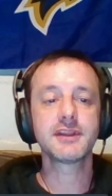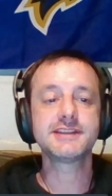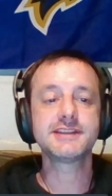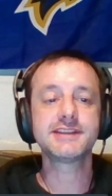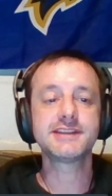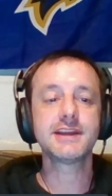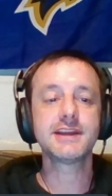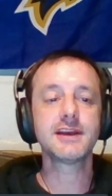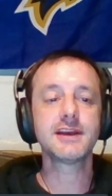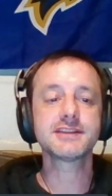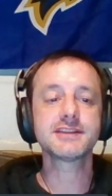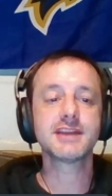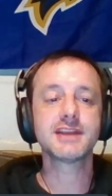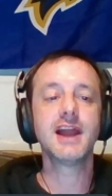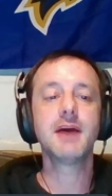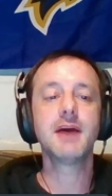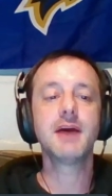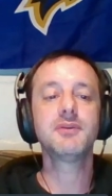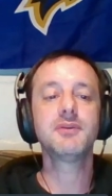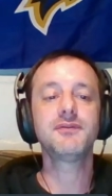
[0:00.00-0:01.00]
see us, and
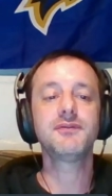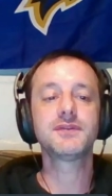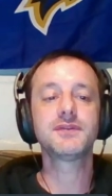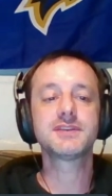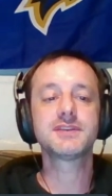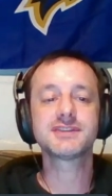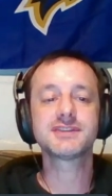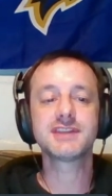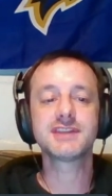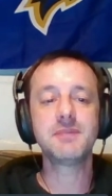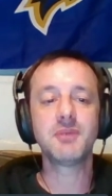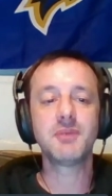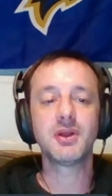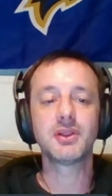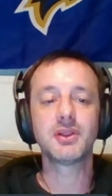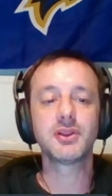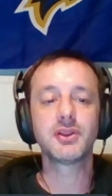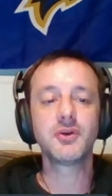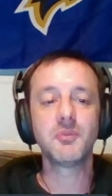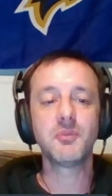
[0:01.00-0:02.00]
I would sleep a
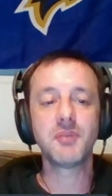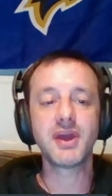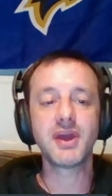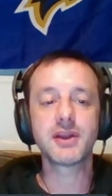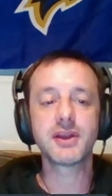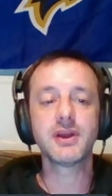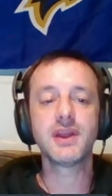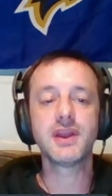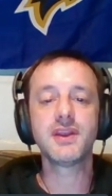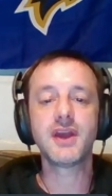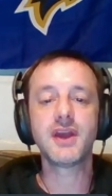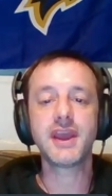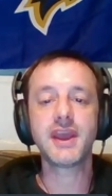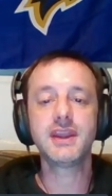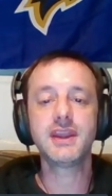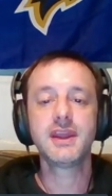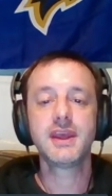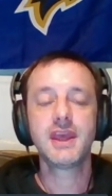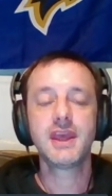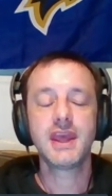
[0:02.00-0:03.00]
little better at
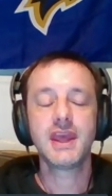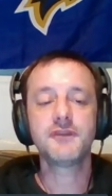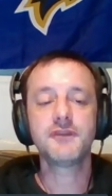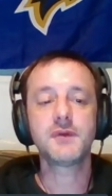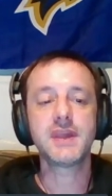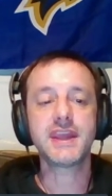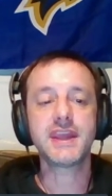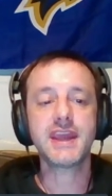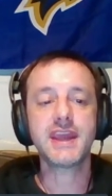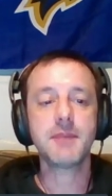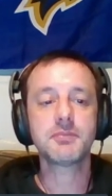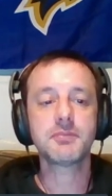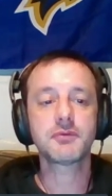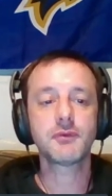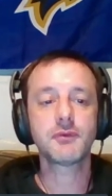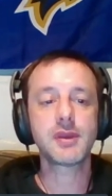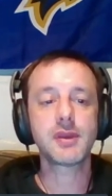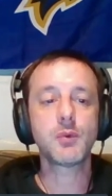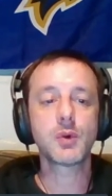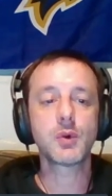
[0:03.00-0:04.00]
night if we kept
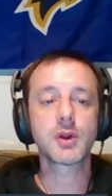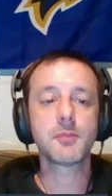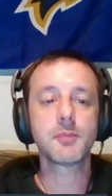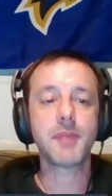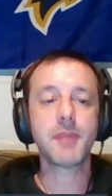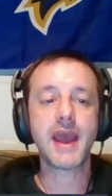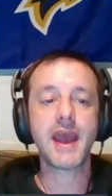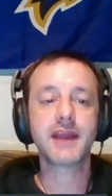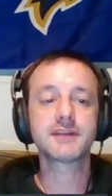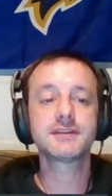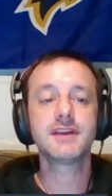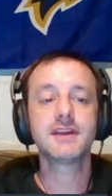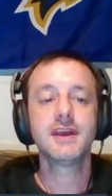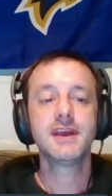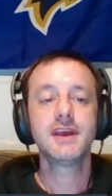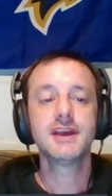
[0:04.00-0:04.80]
three quarterbacks,